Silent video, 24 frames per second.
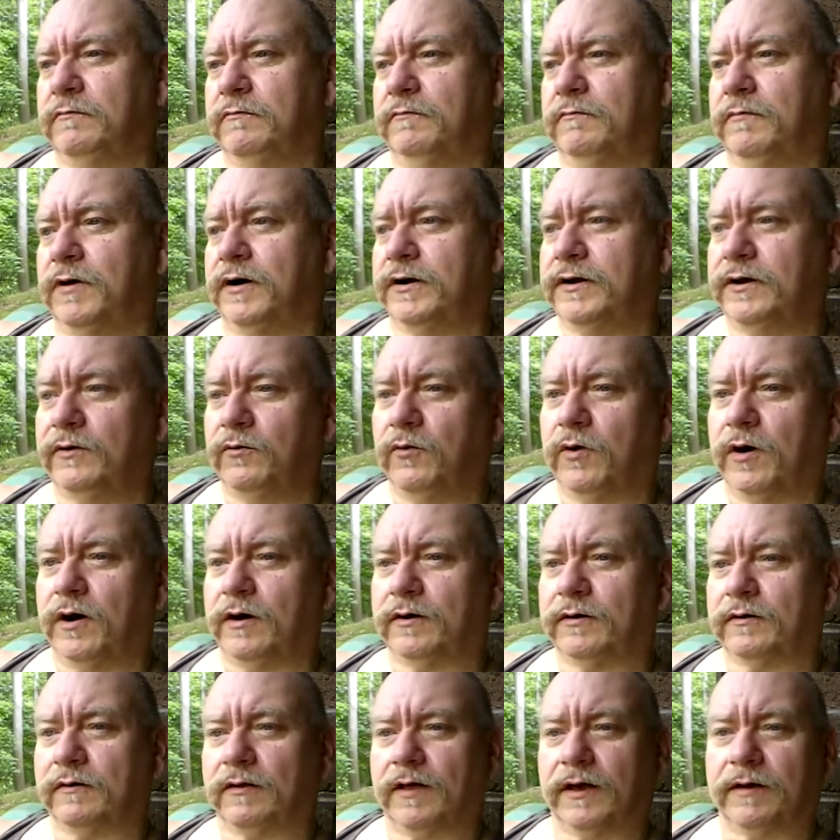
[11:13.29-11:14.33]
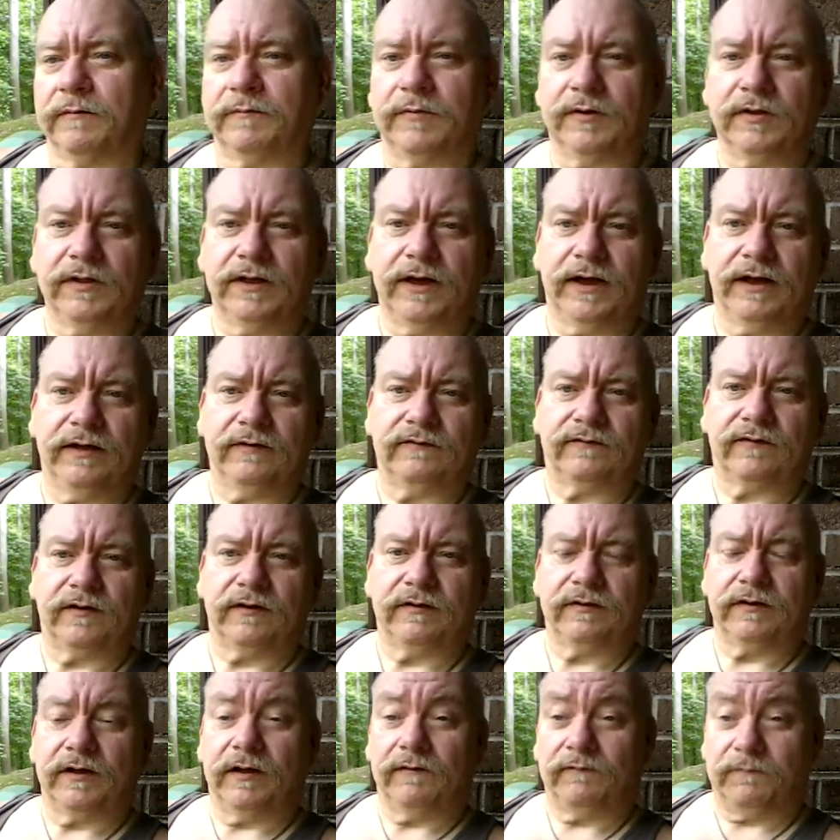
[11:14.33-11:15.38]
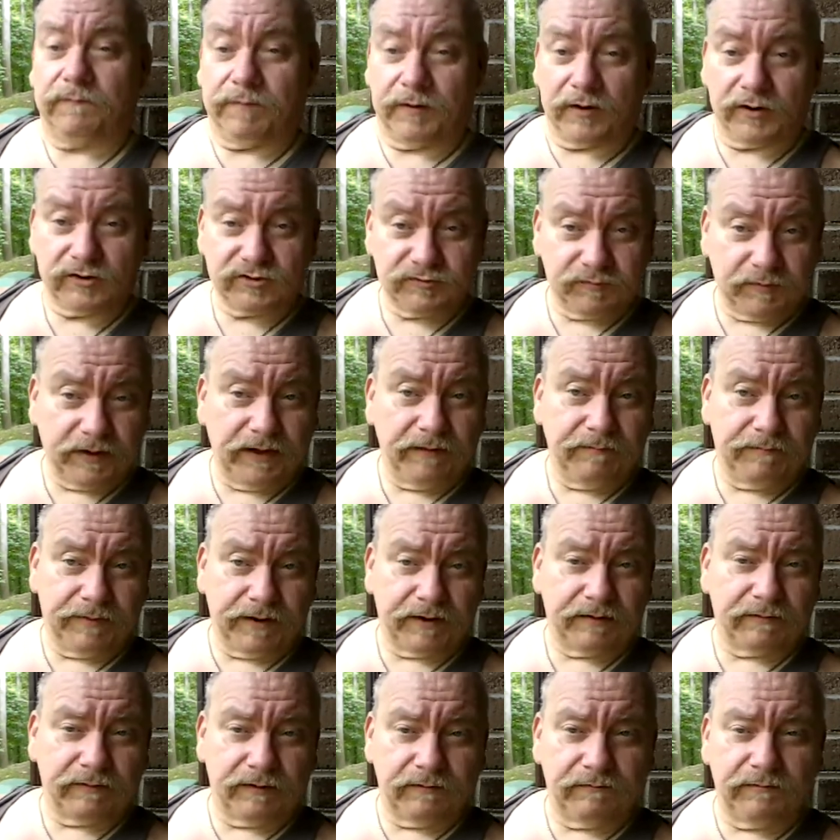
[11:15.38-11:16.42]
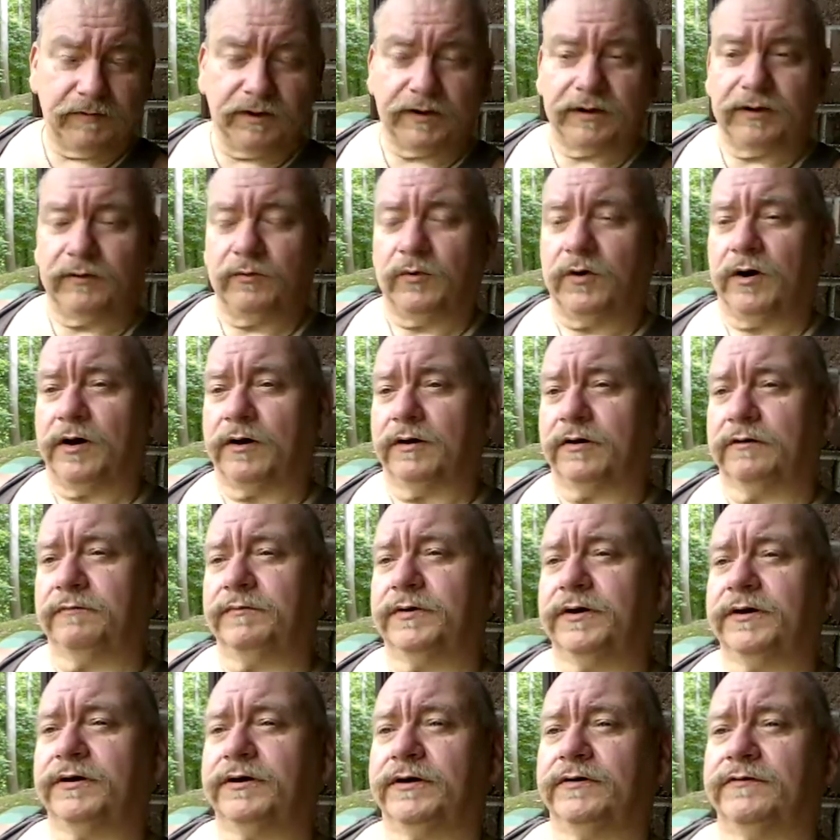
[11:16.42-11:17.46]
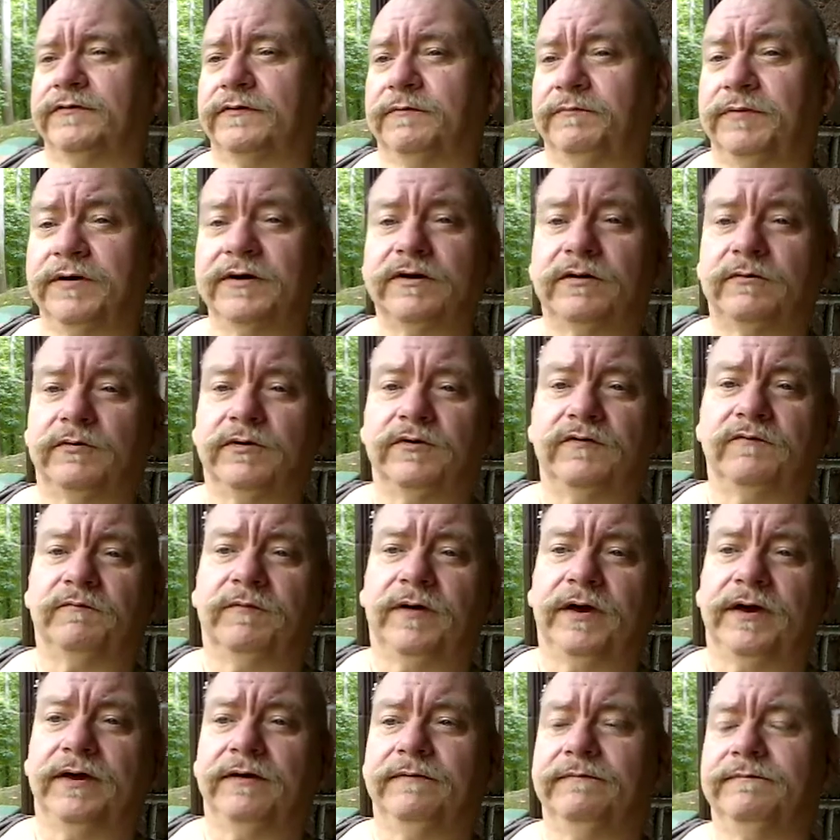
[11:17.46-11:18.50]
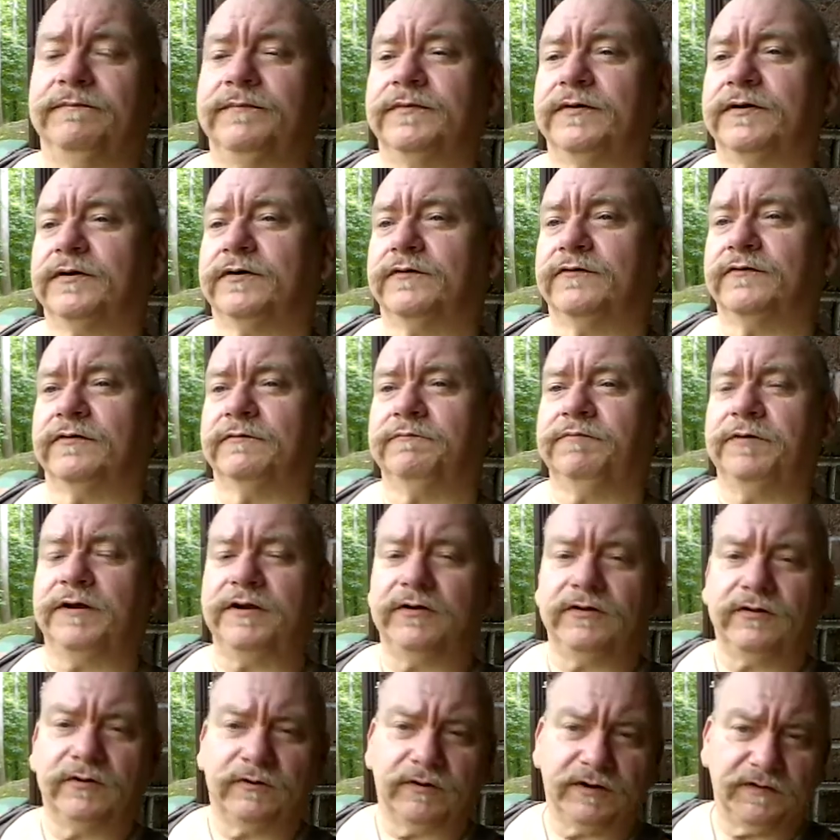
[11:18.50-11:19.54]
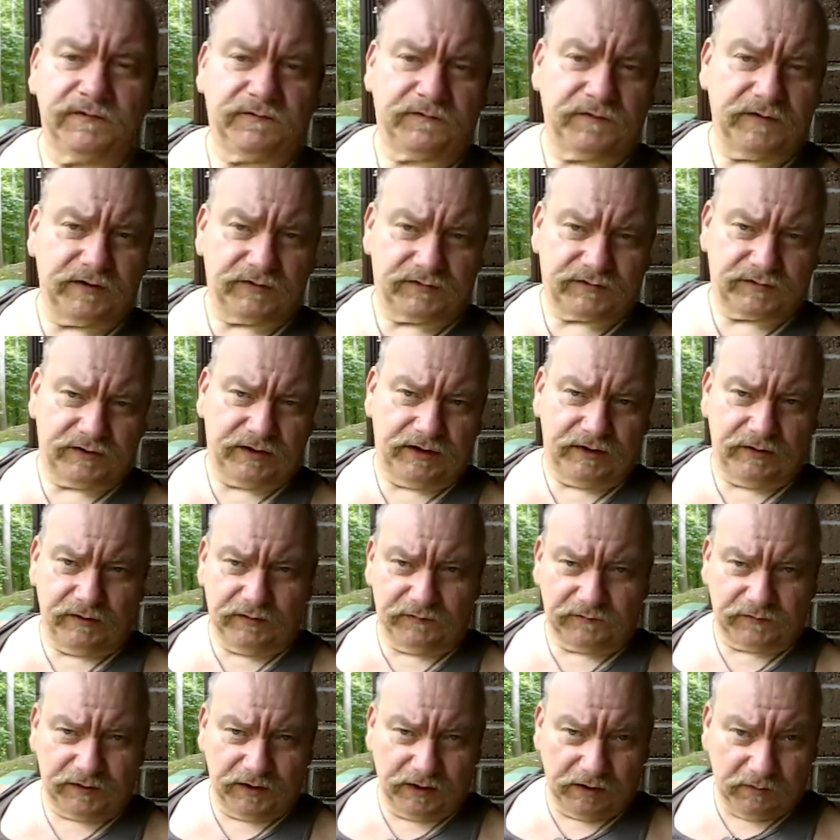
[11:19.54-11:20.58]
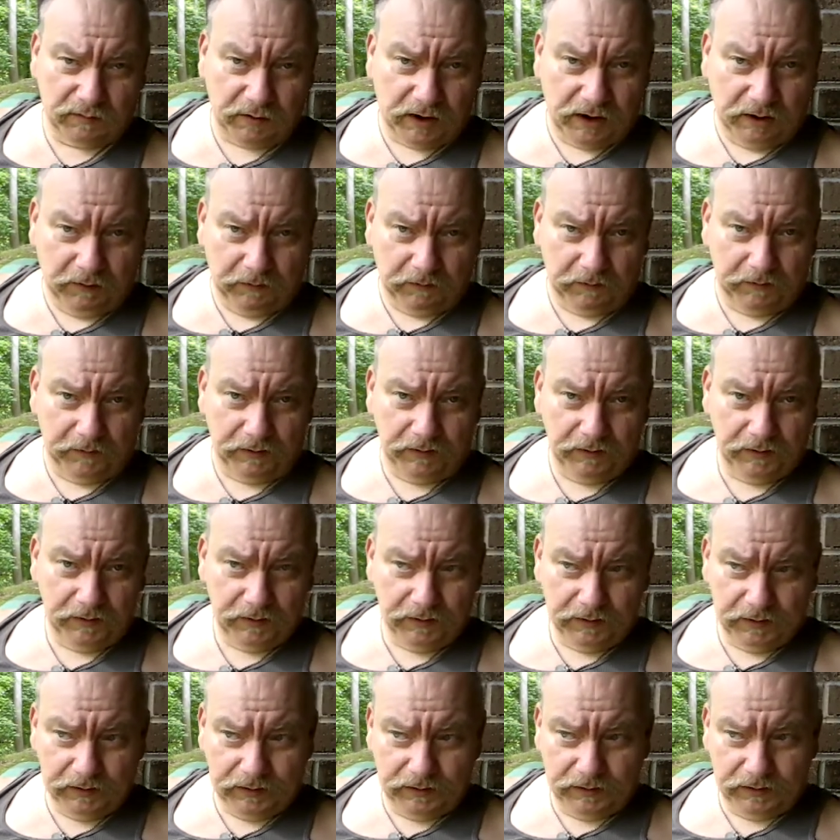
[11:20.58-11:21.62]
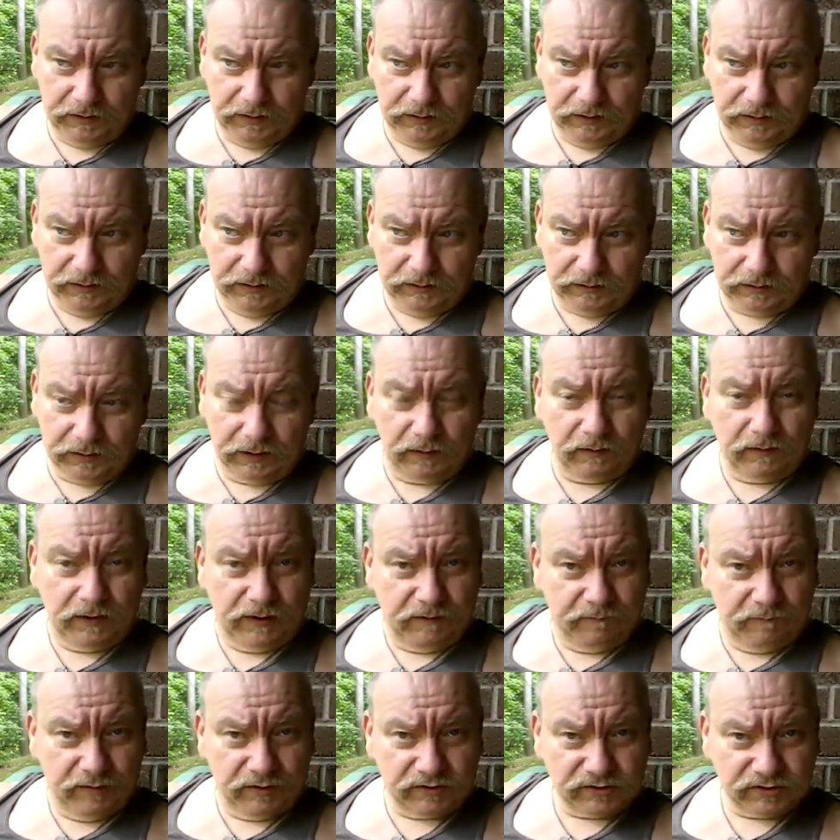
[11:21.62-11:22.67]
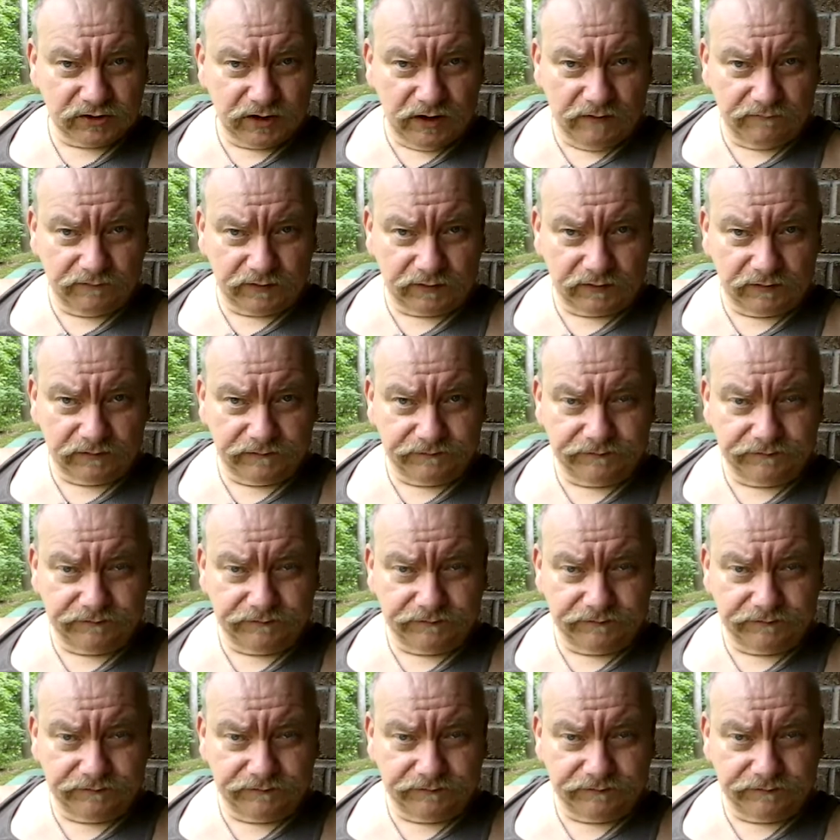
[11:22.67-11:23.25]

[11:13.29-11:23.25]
Muddy water, like bullheads, and that perch bite better in muddy water because the bigger ones bite. Because they're predatory fish, and they know if they go out, they don't have much cover.